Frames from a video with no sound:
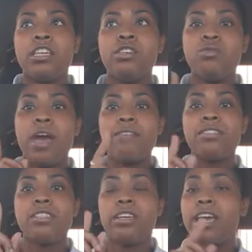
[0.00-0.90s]
I
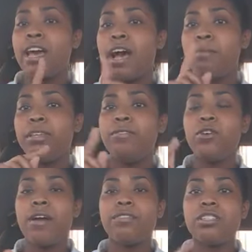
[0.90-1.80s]
believe
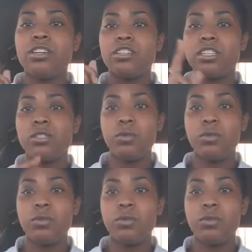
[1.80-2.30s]
you have until your 6th